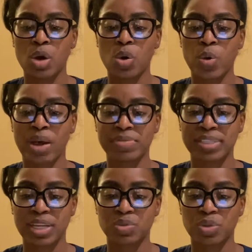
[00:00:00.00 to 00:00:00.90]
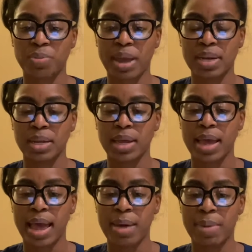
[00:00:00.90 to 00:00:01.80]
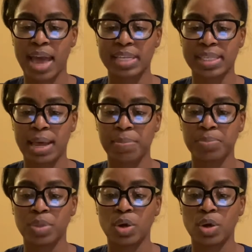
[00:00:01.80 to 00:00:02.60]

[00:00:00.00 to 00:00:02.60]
who have sex with men, MSM,